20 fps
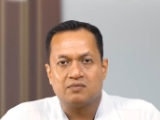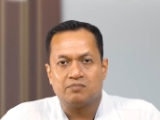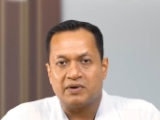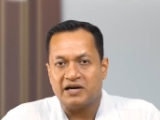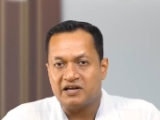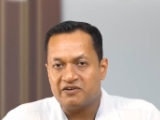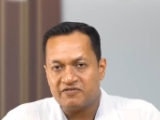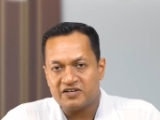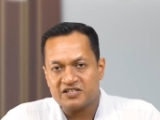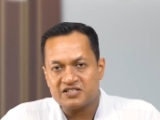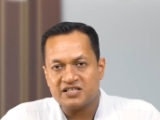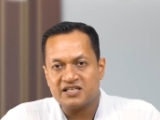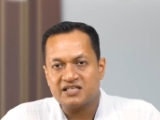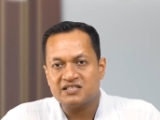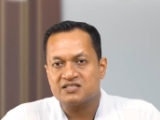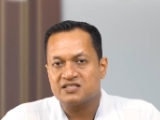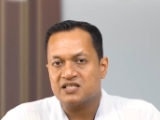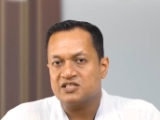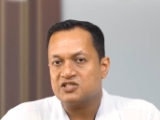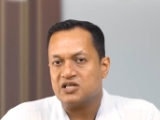By investing
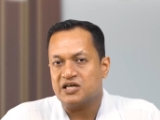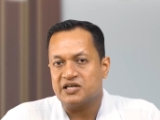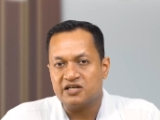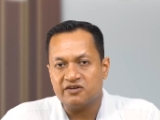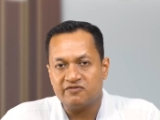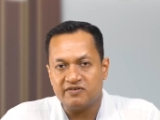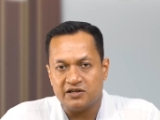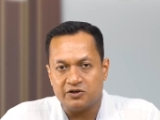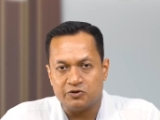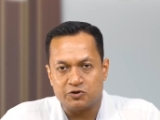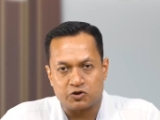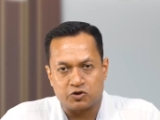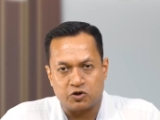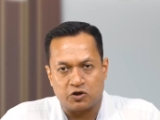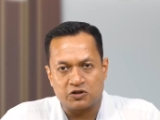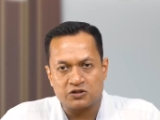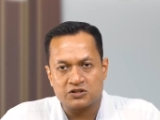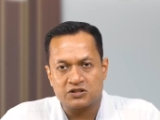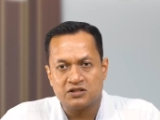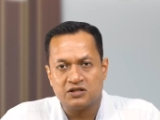in such undervalued
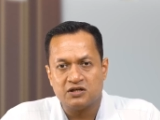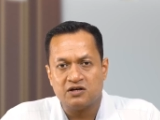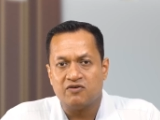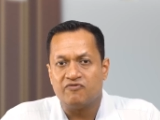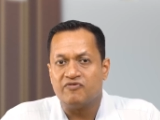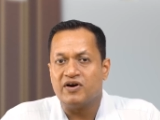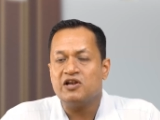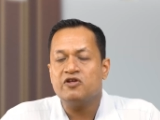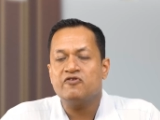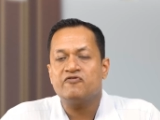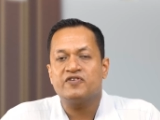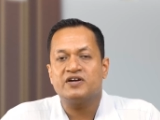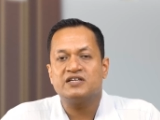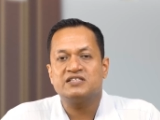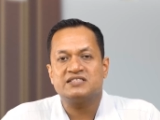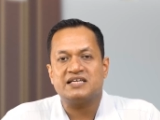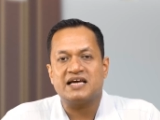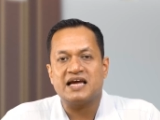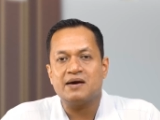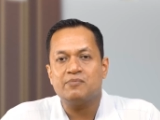stocks, value
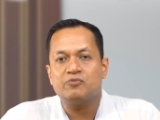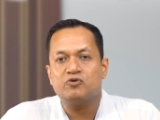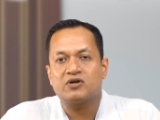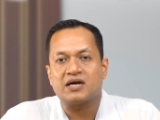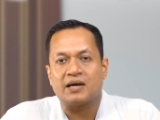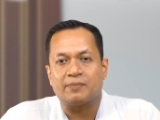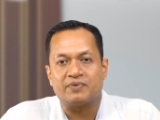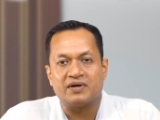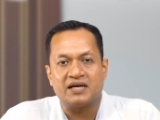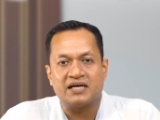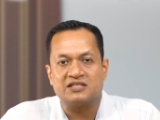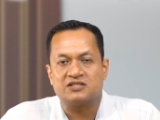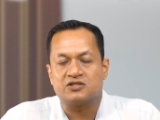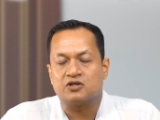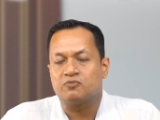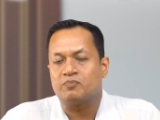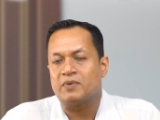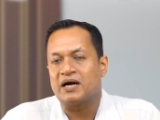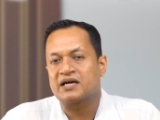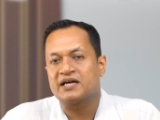funds aim to capitalize
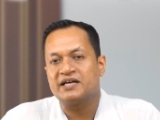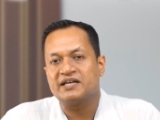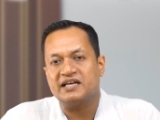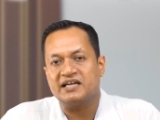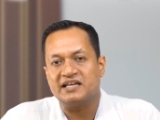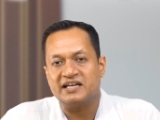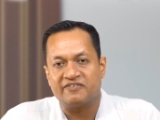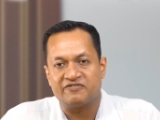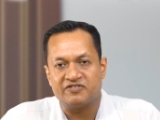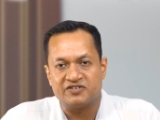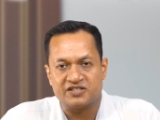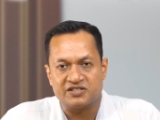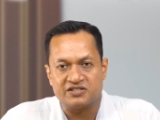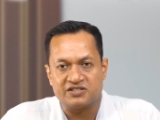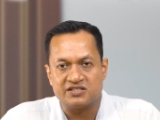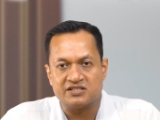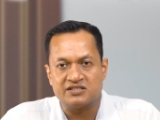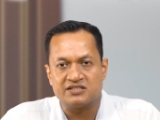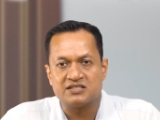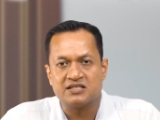on market
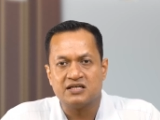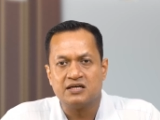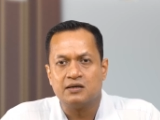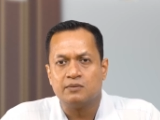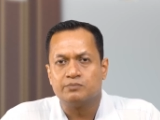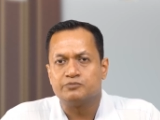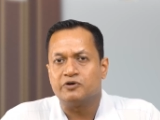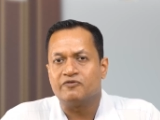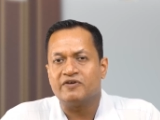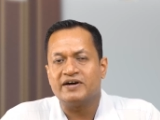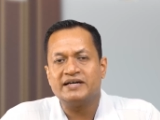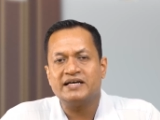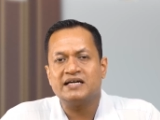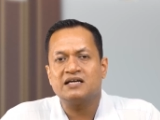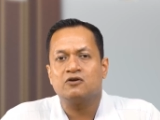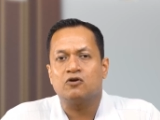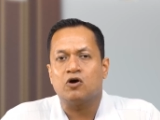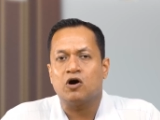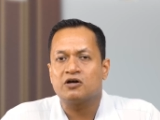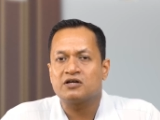inefficiencies,
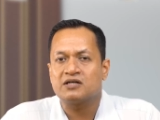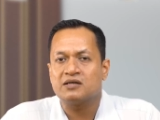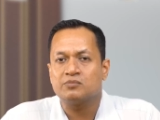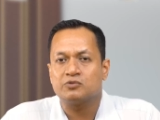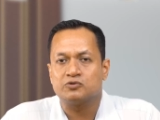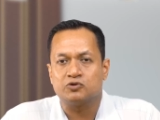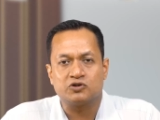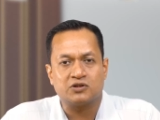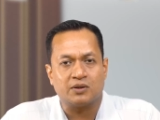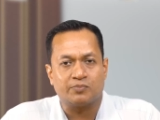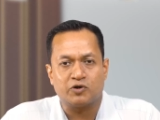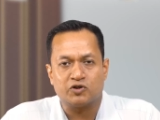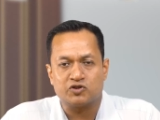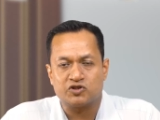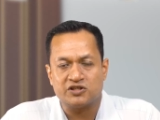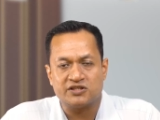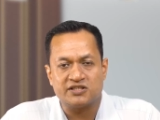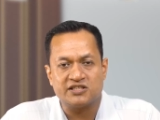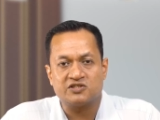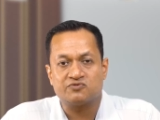providing long-term growth
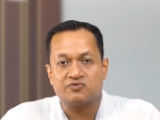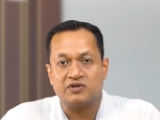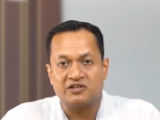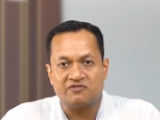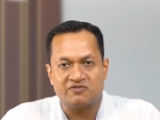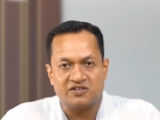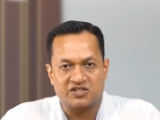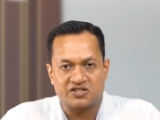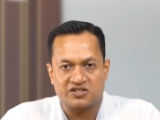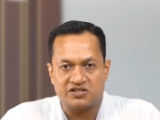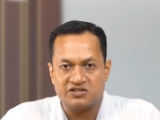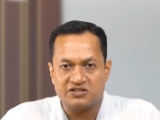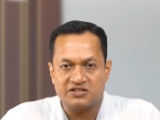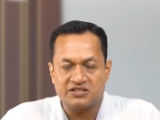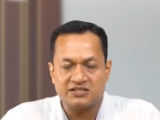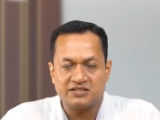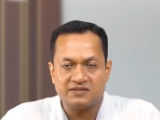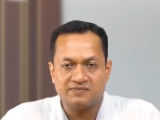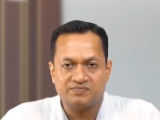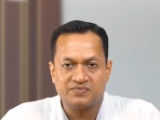opportunities for
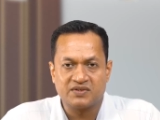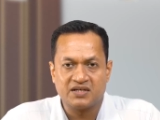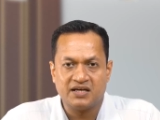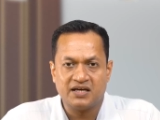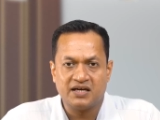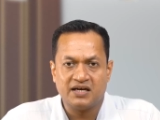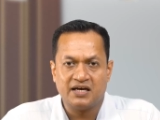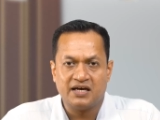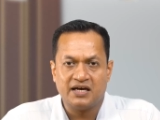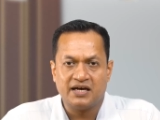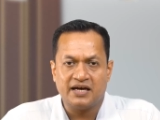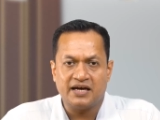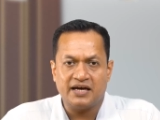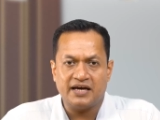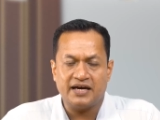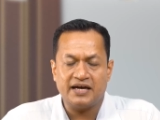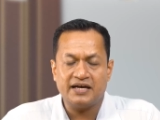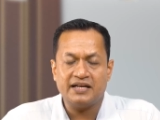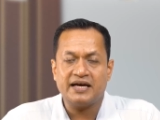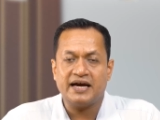investors.
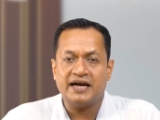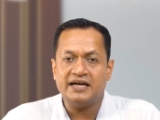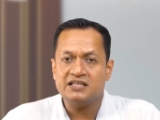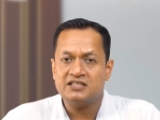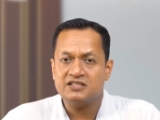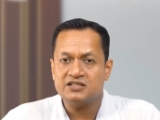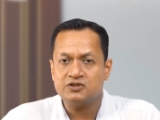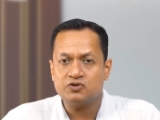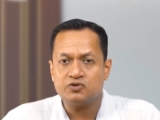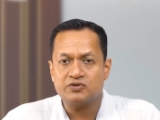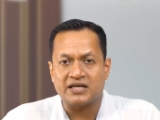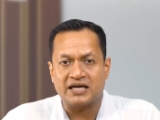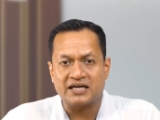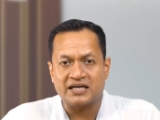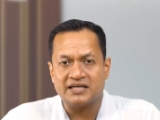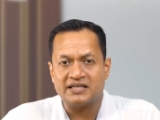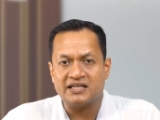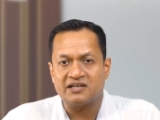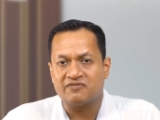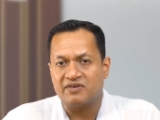In addition to
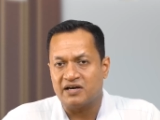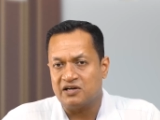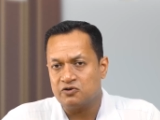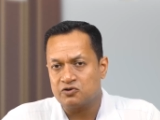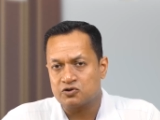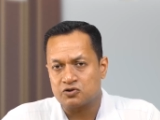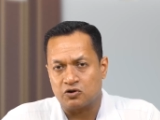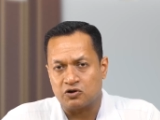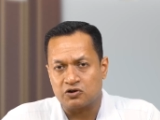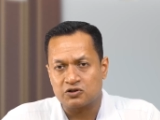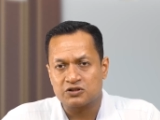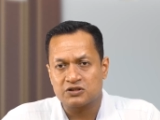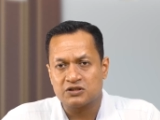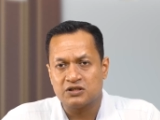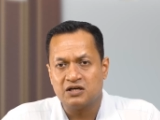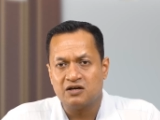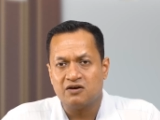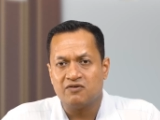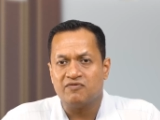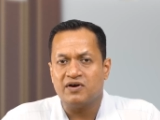targeting value stocks,
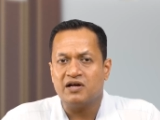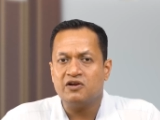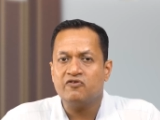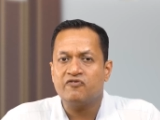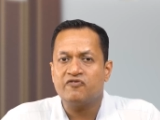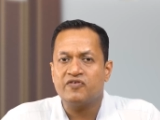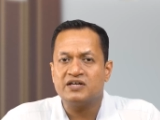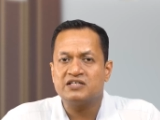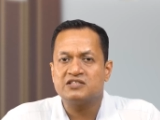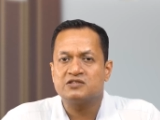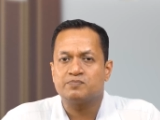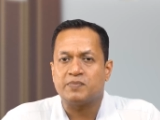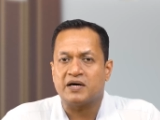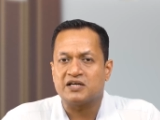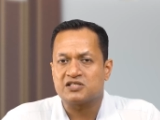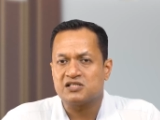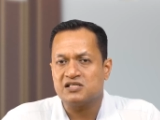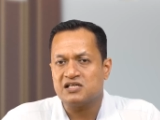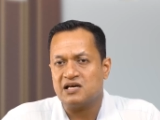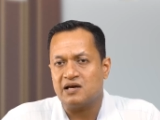value funds
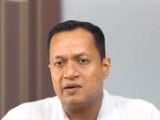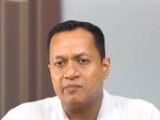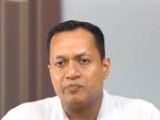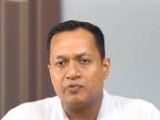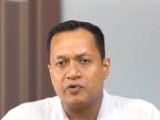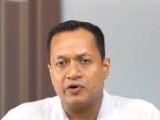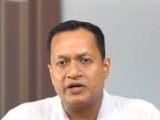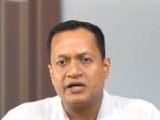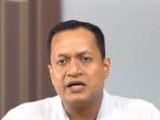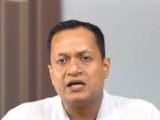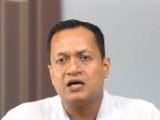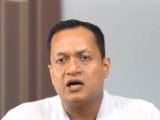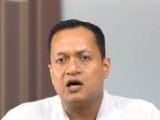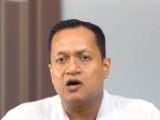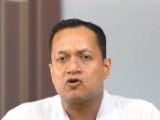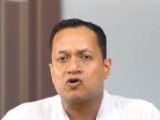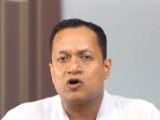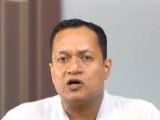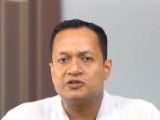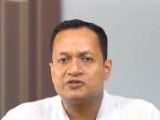partially employ
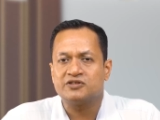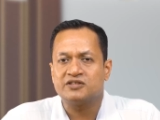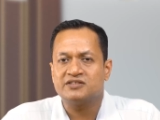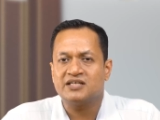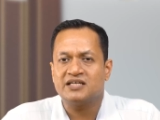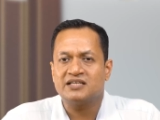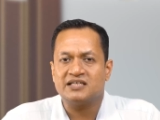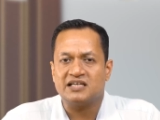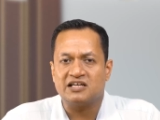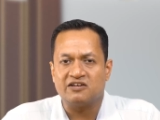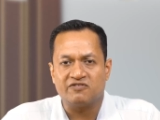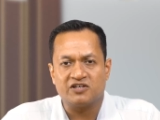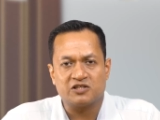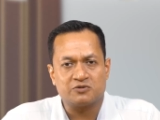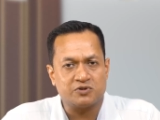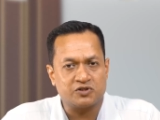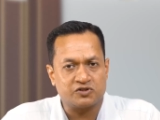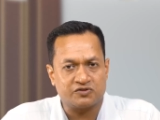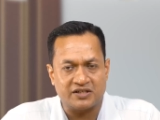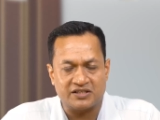a contrarian
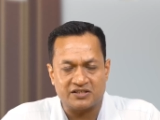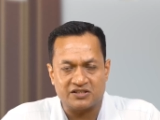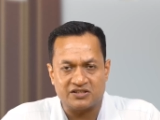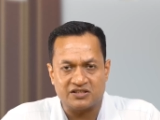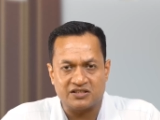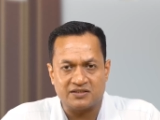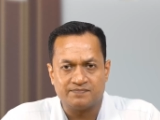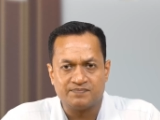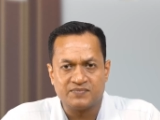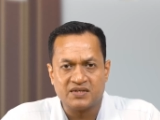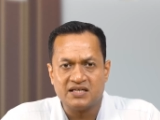investment strategy,